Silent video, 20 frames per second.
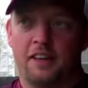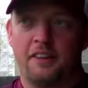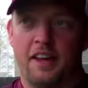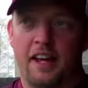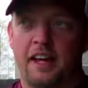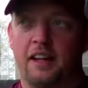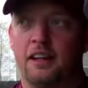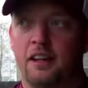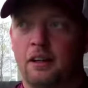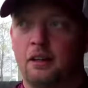
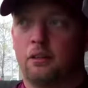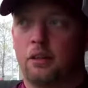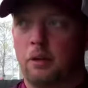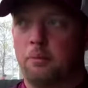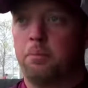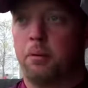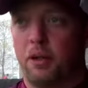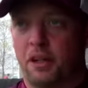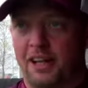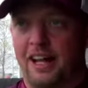that can
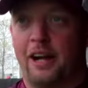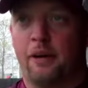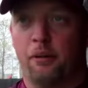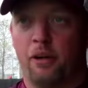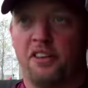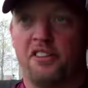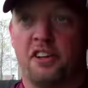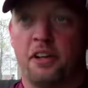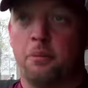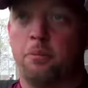put a lot of
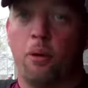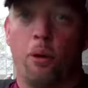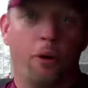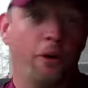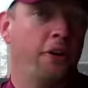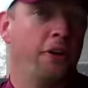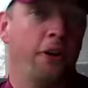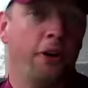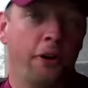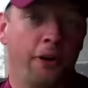runs on the
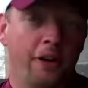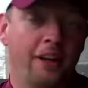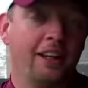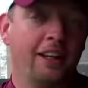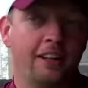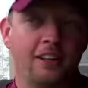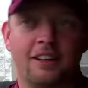board in a hurry.